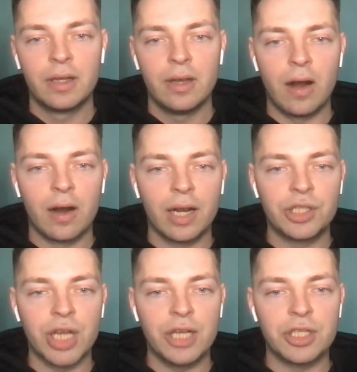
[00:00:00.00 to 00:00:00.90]
Already
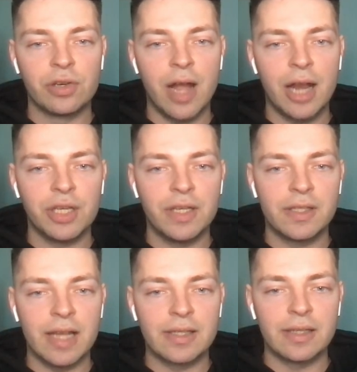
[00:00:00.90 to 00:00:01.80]
changing directions,
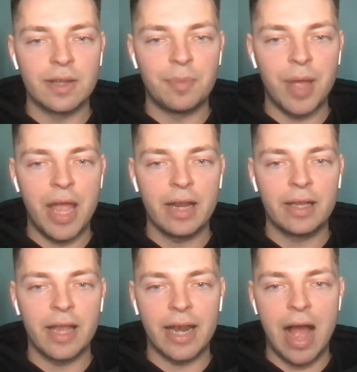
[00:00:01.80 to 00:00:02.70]
gets into the paint,
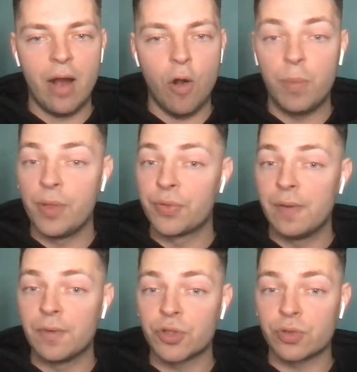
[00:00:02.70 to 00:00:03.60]
kick it out, open three
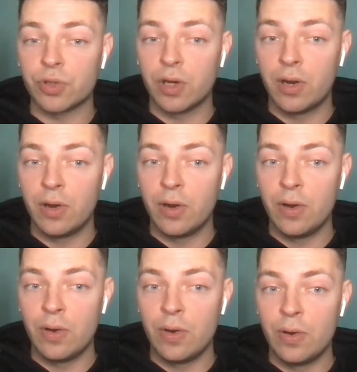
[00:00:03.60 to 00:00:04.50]
for
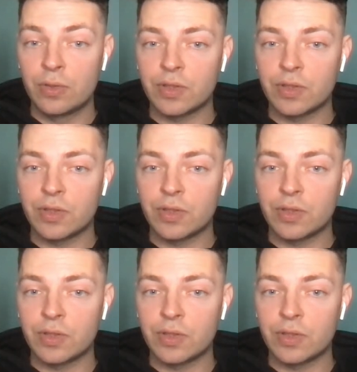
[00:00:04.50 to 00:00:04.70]
Strus.